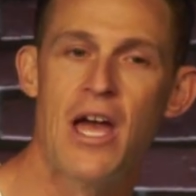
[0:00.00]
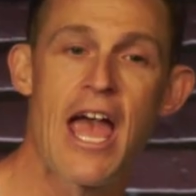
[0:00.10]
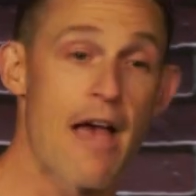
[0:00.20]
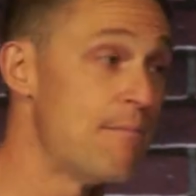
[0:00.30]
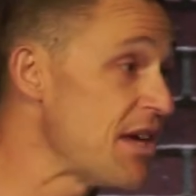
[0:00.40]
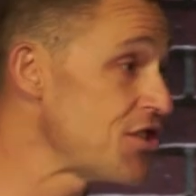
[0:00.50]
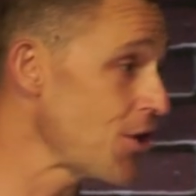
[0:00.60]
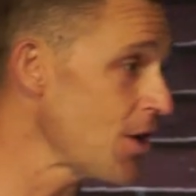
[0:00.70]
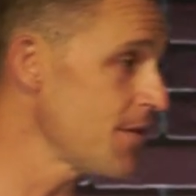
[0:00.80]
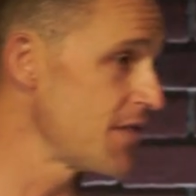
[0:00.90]
And be
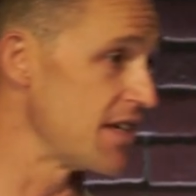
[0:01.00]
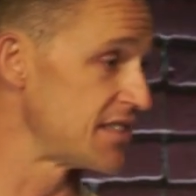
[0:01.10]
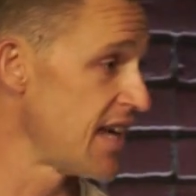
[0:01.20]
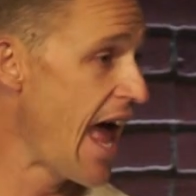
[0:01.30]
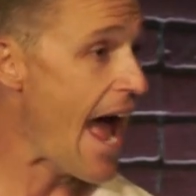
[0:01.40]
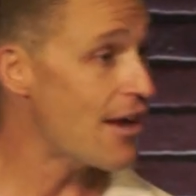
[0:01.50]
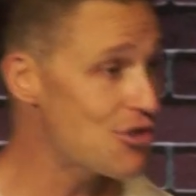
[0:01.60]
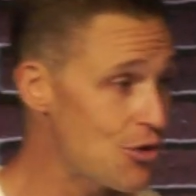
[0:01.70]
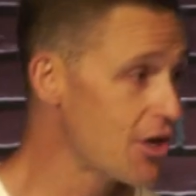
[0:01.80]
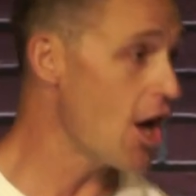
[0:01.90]
sure of this as
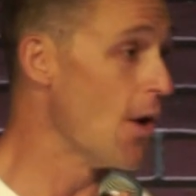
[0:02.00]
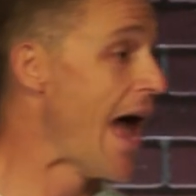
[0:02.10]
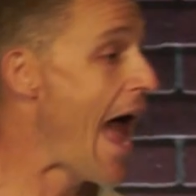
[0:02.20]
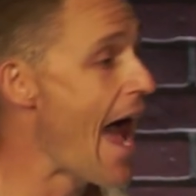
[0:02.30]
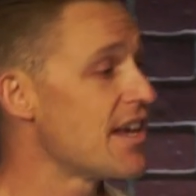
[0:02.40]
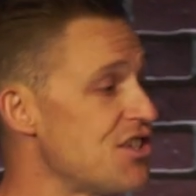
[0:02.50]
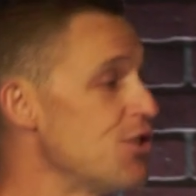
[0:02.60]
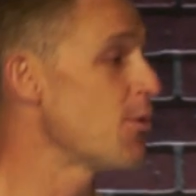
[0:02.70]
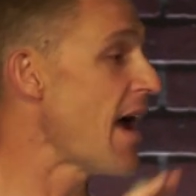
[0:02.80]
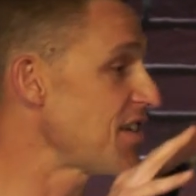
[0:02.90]
you go, as you
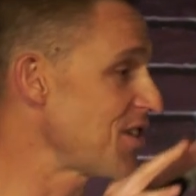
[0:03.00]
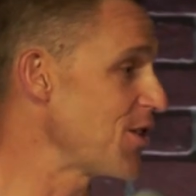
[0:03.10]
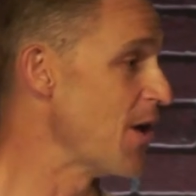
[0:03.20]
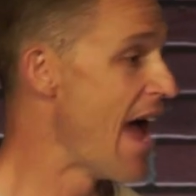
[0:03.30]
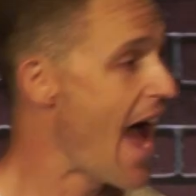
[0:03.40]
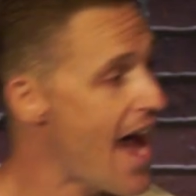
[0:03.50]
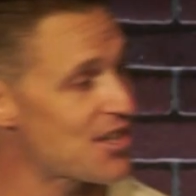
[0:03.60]
rescue, as